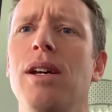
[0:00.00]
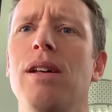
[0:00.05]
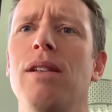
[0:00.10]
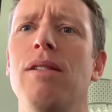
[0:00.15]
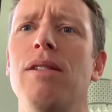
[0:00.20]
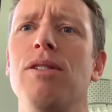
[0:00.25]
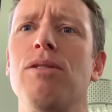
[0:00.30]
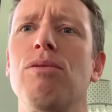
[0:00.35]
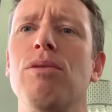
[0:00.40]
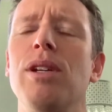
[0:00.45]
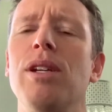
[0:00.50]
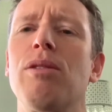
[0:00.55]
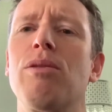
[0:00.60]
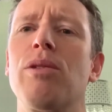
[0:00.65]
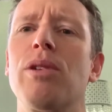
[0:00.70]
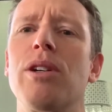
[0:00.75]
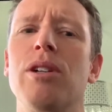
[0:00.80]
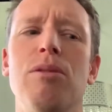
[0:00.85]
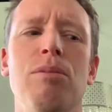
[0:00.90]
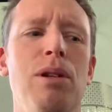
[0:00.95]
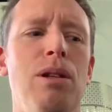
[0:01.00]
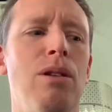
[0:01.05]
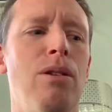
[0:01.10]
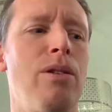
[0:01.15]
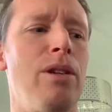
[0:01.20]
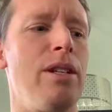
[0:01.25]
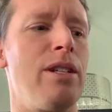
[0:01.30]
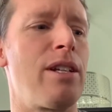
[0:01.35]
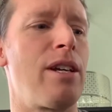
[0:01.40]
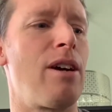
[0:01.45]
This week we're going to be
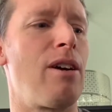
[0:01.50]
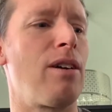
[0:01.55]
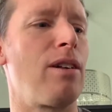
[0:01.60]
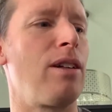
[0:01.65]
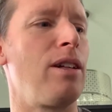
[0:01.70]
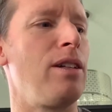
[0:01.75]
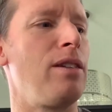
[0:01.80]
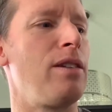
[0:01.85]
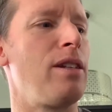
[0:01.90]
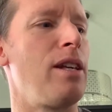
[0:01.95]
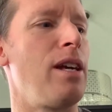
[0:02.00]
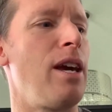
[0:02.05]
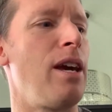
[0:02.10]
learning to calculate the